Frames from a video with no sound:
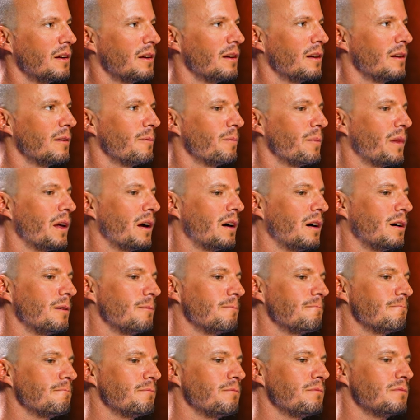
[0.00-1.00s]
Mm-hmm.
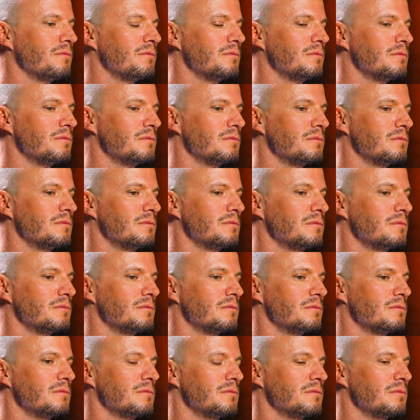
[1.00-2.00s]
Um,
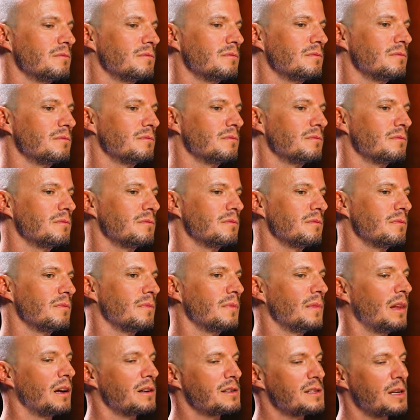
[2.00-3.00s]

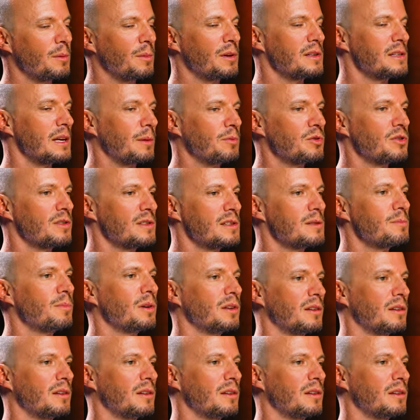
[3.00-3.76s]
there's some exceptions,